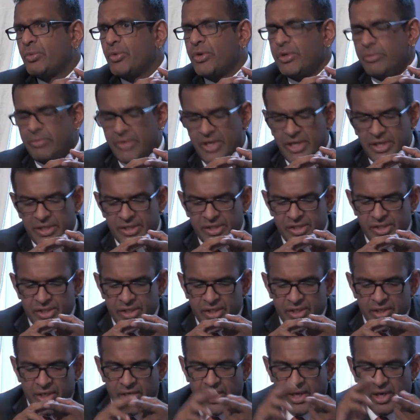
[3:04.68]
and what it
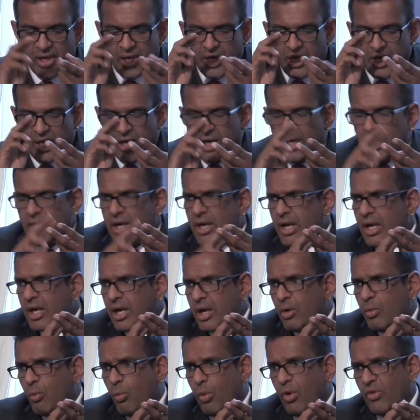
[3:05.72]
means,
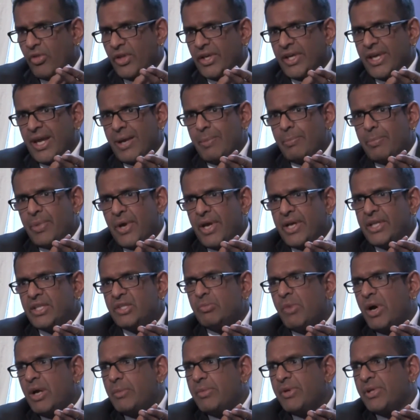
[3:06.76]
what the
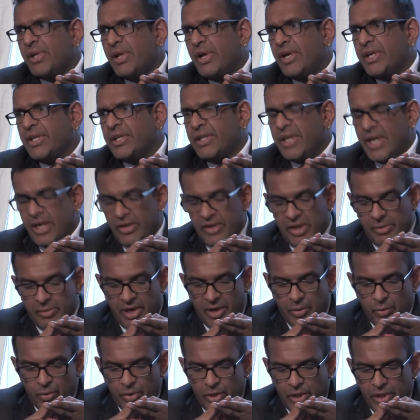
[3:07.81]
campaigns might be like and how they
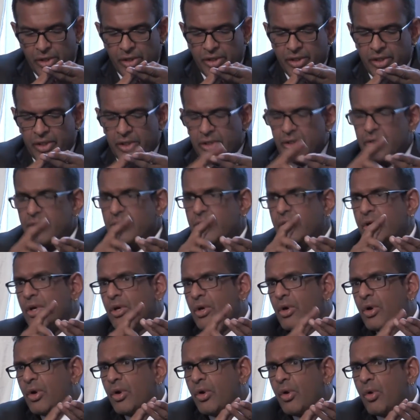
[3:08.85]
might work,
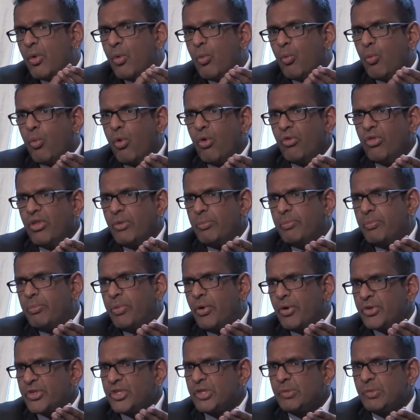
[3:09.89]
what the
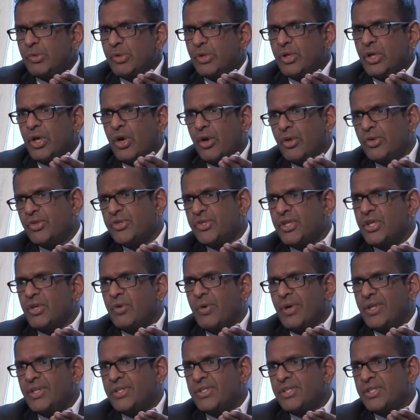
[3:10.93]
possible
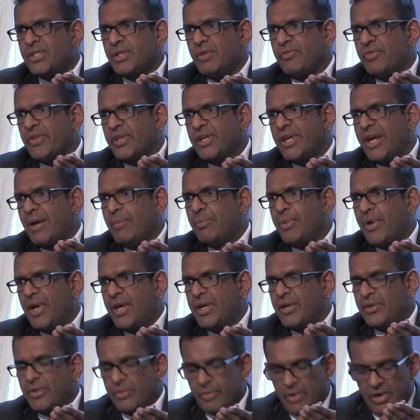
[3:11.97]
consequences of the
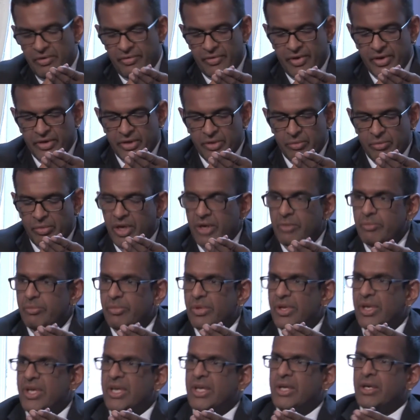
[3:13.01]
campaign and the referendum might
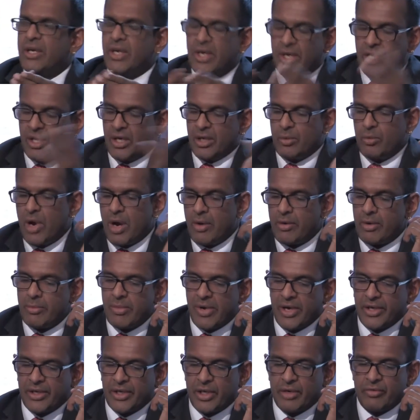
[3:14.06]
be, and where we
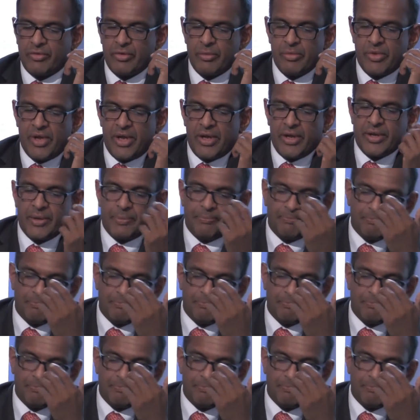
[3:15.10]
might go from there.